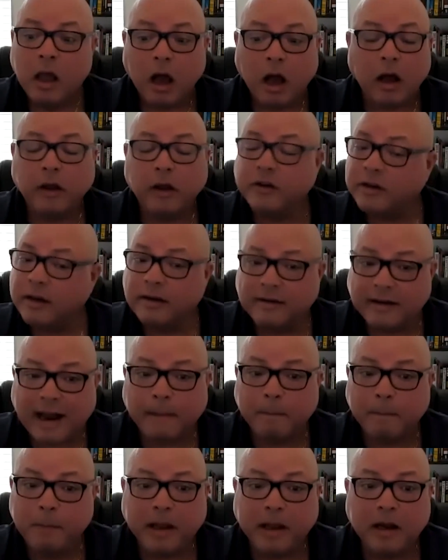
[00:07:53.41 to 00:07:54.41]
all of a sudden it's
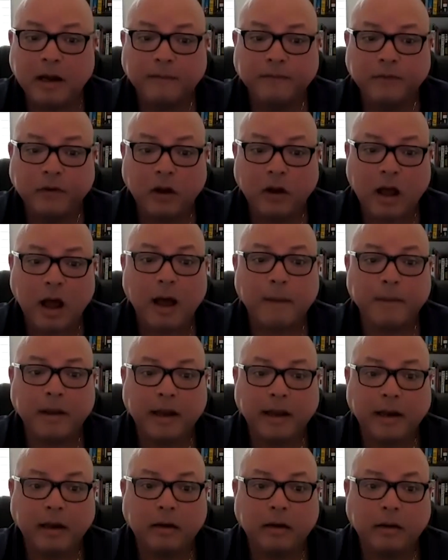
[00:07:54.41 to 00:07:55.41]
not big enough to
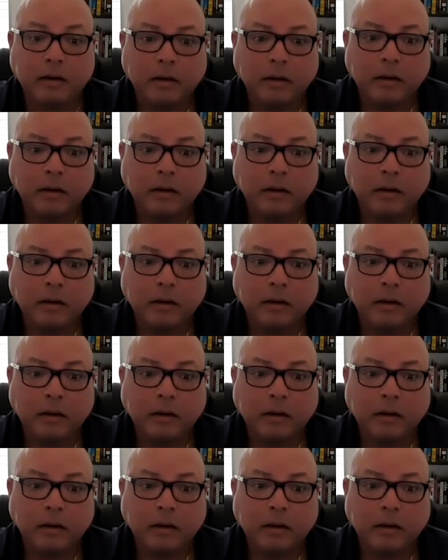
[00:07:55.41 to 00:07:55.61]
accommodate